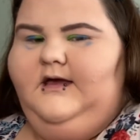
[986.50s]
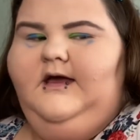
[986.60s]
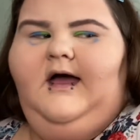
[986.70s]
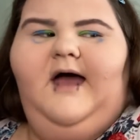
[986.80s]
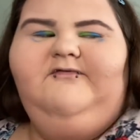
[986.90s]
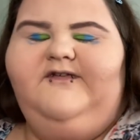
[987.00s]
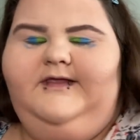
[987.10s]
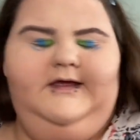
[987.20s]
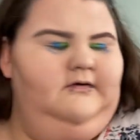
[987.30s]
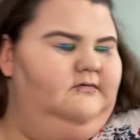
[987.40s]
I'm
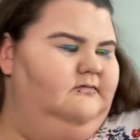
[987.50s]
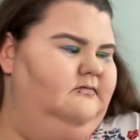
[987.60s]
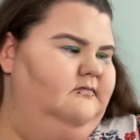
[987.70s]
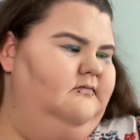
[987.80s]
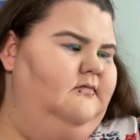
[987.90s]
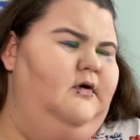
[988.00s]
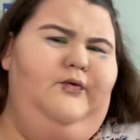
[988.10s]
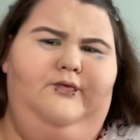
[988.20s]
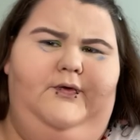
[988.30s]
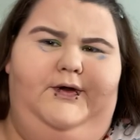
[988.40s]
feeling
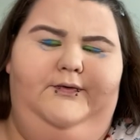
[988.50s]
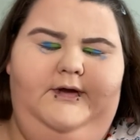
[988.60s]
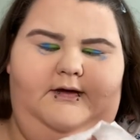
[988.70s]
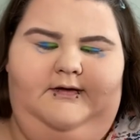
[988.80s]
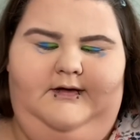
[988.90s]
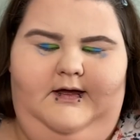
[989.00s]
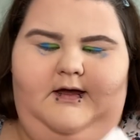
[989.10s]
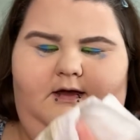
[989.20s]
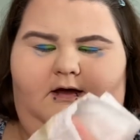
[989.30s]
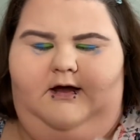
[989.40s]
rude.
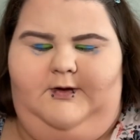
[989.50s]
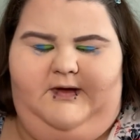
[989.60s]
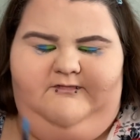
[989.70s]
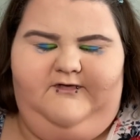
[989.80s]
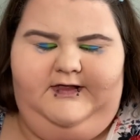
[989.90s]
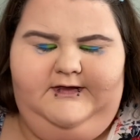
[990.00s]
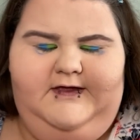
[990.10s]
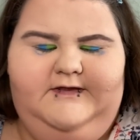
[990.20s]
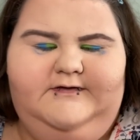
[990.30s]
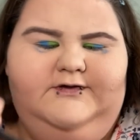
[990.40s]
Um, I'm feeling like
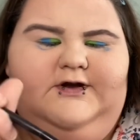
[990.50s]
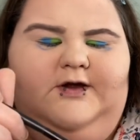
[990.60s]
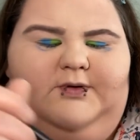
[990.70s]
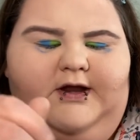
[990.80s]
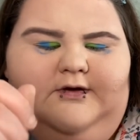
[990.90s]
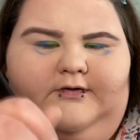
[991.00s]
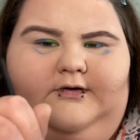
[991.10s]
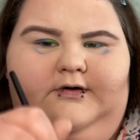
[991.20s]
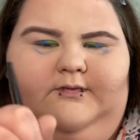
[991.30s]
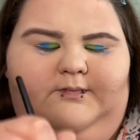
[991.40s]
this will turn out pretty
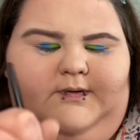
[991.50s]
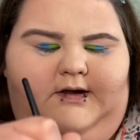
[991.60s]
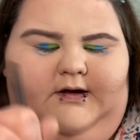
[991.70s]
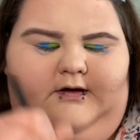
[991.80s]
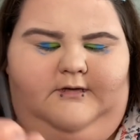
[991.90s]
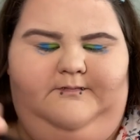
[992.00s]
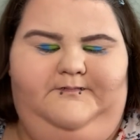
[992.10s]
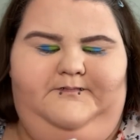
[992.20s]
cool, but um,